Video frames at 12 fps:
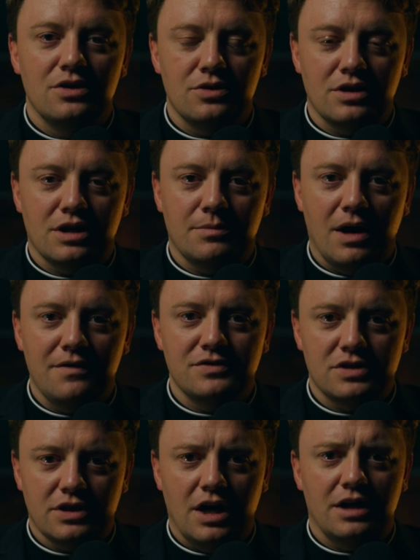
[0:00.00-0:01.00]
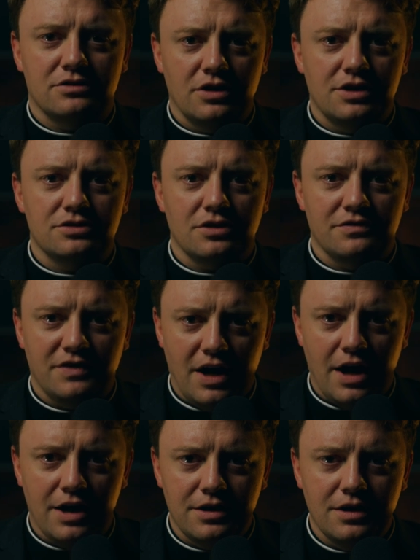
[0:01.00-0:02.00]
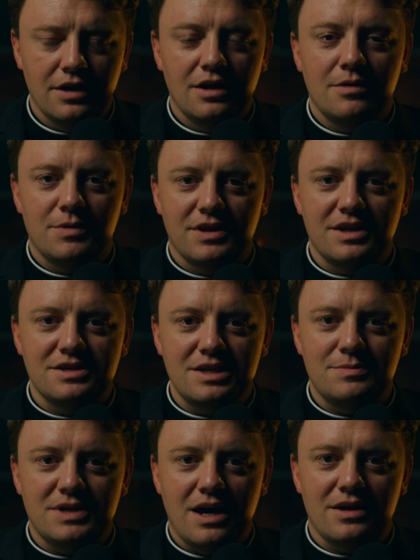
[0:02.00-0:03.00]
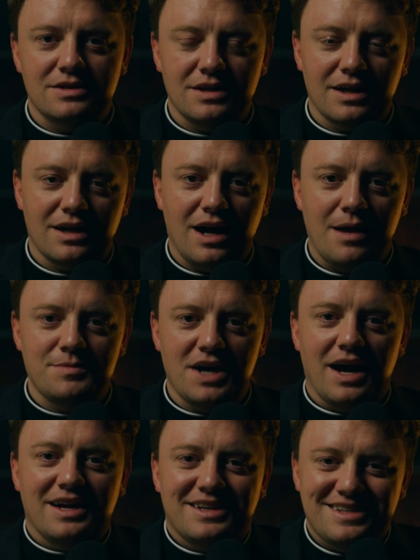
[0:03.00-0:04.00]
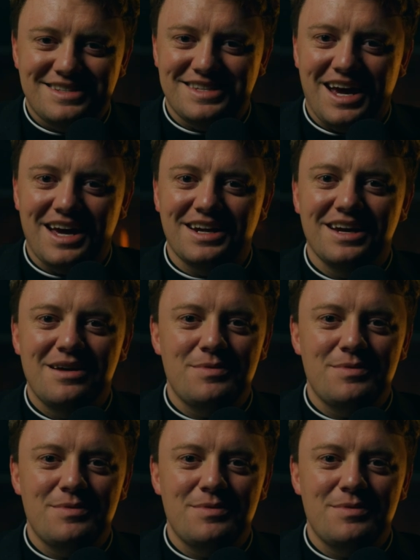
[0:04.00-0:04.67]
You can come off and say, things are fine, but then deep down it's like, I'm dying inside.